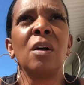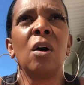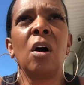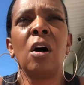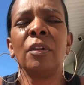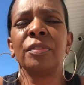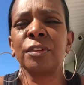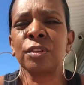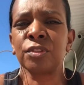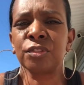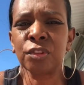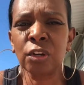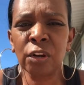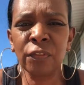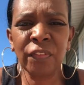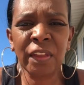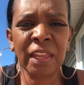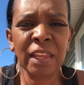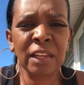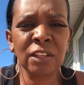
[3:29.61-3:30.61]
all the
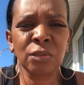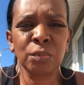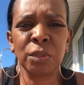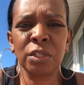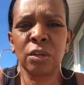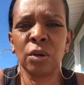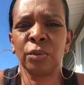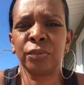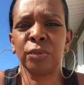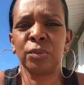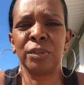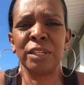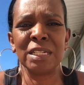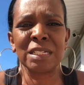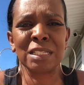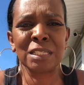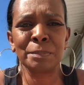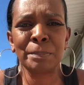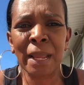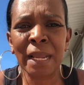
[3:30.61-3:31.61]
surveys, we go through the
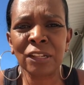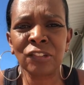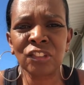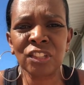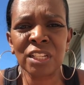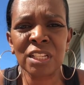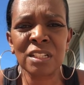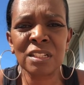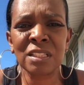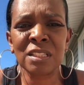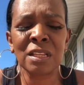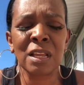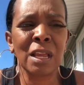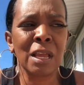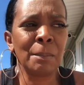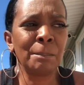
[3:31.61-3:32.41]
inspections,